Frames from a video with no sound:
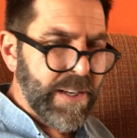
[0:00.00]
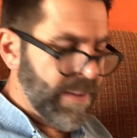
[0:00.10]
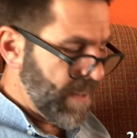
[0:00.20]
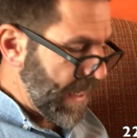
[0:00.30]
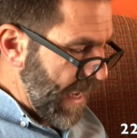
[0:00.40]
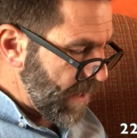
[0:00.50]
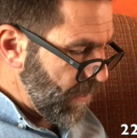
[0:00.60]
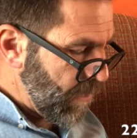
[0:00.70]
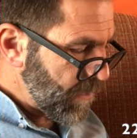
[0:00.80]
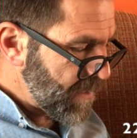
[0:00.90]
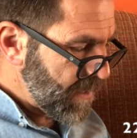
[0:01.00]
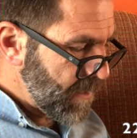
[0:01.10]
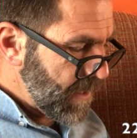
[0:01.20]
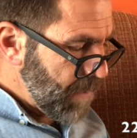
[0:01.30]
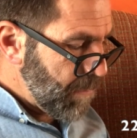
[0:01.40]
in the catalogues,
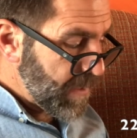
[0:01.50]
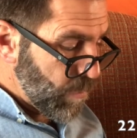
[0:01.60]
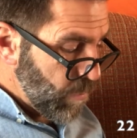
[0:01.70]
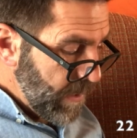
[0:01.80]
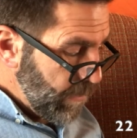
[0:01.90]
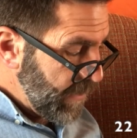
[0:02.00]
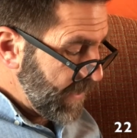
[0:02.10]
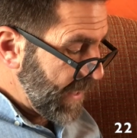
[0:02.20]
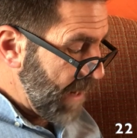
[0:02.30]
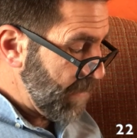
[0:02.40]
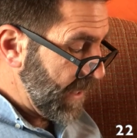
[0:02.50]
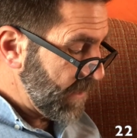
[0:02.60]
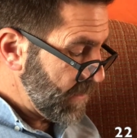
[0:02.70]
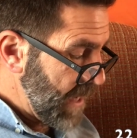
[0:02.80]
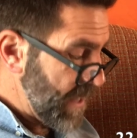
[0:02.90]
but the real thing coming,
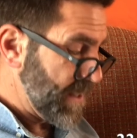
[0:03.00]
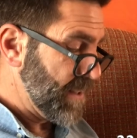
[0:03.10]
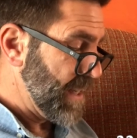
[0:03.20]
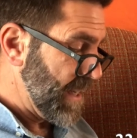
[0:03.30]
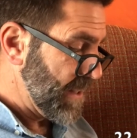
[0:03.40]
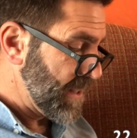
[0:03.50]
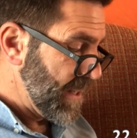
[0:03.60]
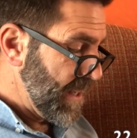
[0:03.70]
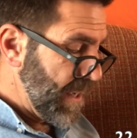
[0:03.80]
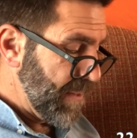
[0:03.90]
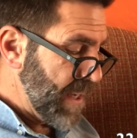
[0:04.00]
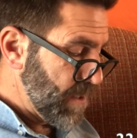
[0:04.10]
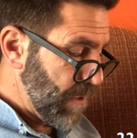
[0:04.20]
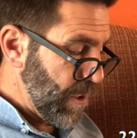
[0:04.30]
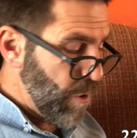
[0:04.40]
as it does, at the end of
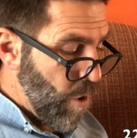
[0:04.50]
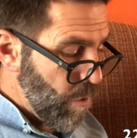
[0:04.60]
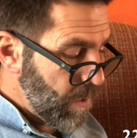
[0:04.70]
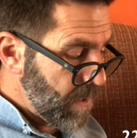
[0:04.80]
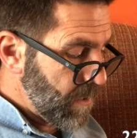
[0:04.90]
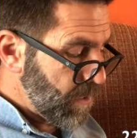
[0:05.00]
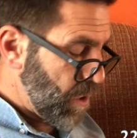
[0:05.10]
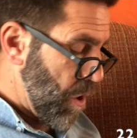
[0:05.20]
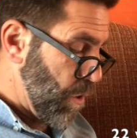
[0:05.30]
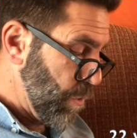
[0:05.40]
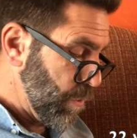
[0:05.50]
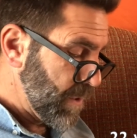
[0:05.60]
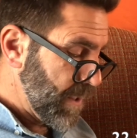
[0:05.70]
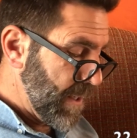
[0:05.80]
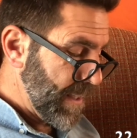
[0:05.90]
a long, cold
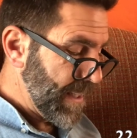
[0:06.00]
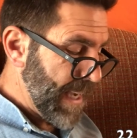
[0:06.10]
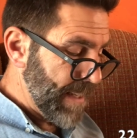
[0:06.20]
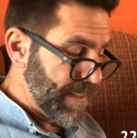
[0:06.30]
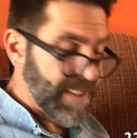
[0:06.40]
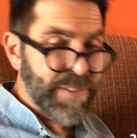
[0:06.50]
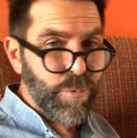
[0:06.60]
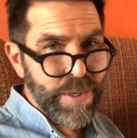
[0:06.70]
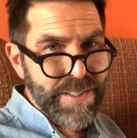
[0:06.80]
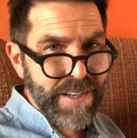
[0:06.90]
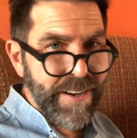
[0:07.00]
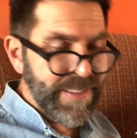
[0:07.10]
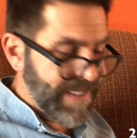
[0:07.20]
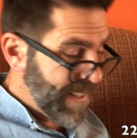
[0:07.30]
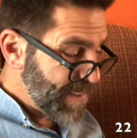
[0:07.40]
and colourless winter
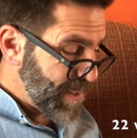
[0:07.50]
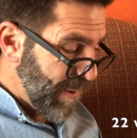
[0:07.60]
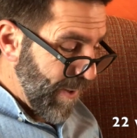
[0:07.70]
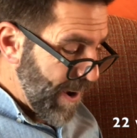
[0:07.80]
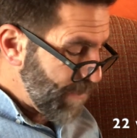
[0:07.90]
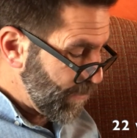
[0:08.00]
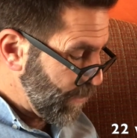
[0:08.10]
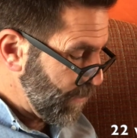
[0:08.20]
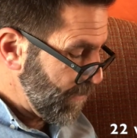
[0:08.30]
is delightful.